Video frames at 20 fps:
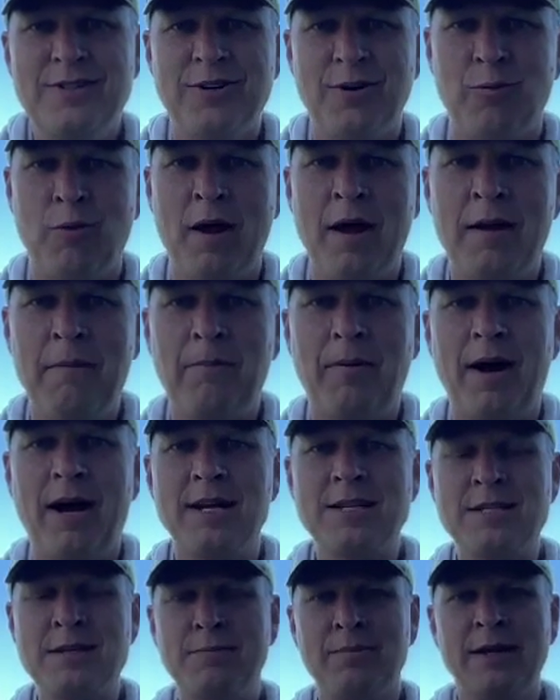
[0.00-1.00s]
run
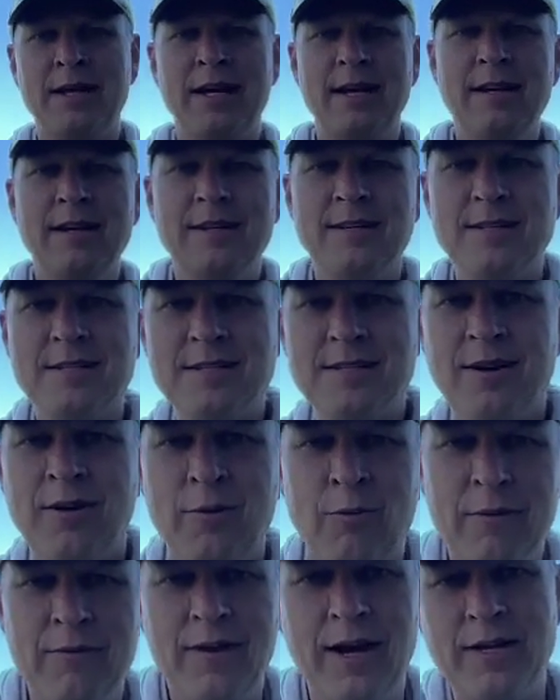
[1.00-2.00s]
possibly. So
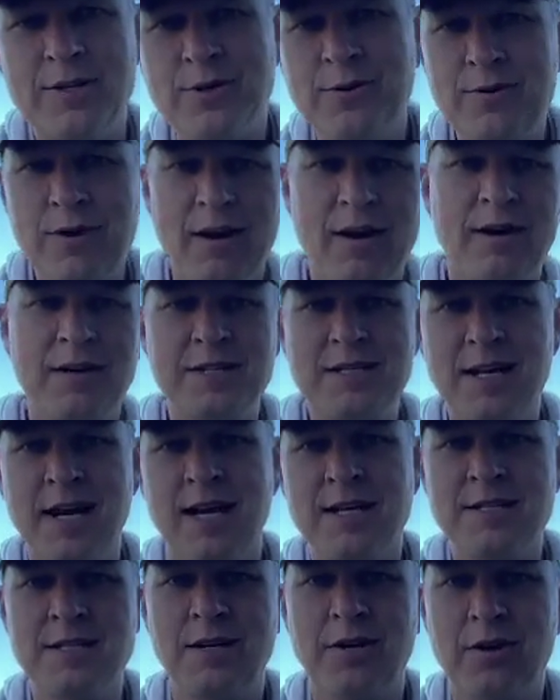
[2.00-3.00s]
we've got two dogs,
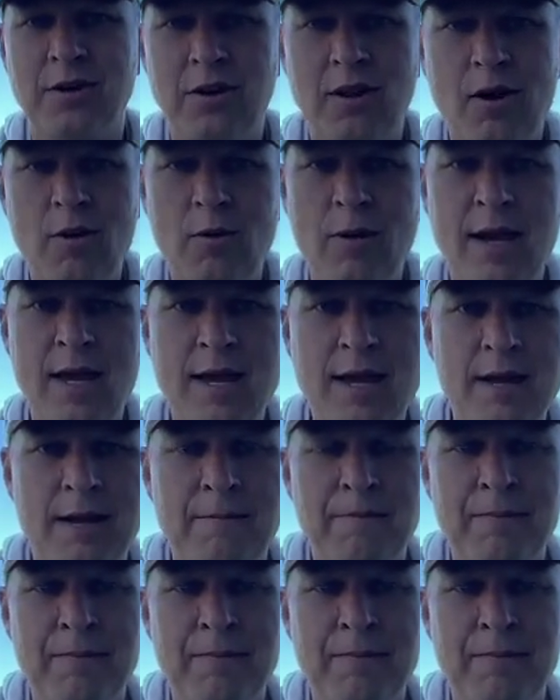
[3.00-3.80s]
Gus and Chloe.